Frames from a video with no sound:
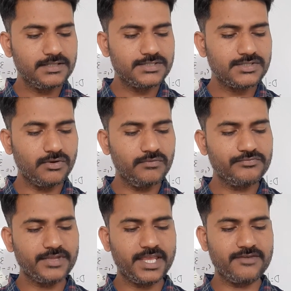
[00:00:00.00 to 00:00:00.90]

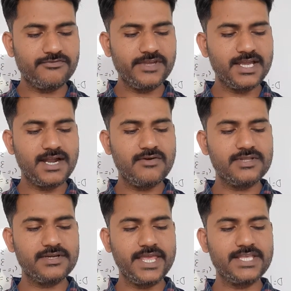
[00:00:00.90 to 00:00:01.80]
So if we
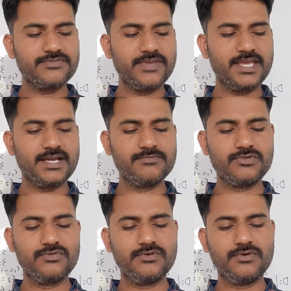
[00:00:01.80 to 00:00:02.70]
count the rings, we come
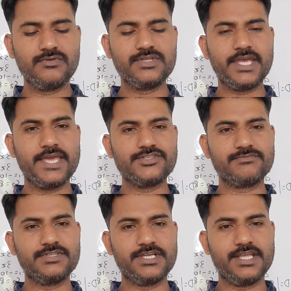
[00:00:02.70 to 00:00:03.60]
to know the age
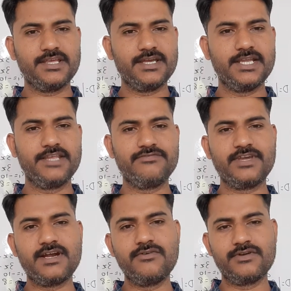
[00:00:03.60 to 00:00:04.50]
of the tree, and if
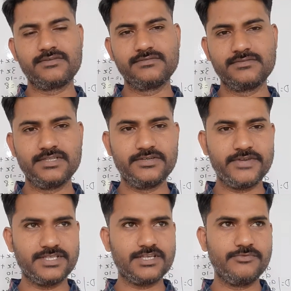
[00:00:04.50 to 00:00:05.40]
we count the
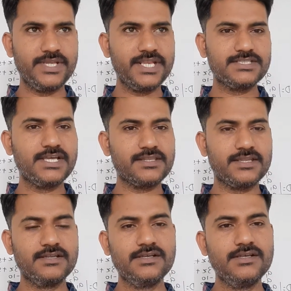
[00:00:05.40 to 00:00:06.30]
rings, how many rings are
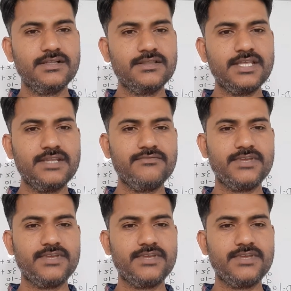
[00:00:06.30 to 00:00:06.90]
there, then we